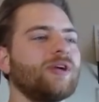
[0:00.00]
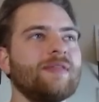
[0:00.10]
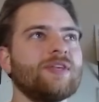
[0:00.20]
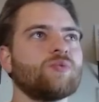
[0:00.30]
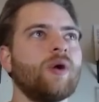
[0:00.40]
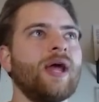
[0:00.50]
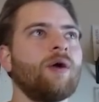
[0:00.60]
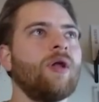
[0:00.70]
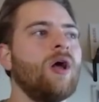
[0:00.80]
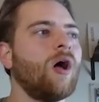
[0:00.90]
We're getting this one
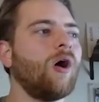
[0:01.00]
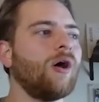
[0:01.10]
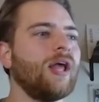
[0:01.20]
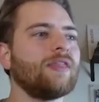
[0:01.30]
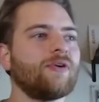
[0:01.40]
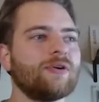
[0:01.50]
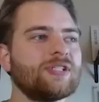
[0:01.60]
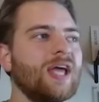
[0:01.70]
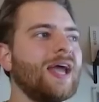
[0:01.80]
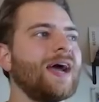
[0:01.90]
out on a
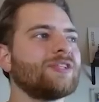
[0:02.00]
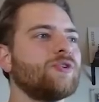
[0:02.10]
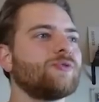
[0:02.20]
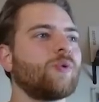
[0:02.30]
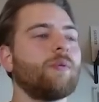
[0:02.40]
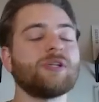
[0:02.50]
Thursday as usual,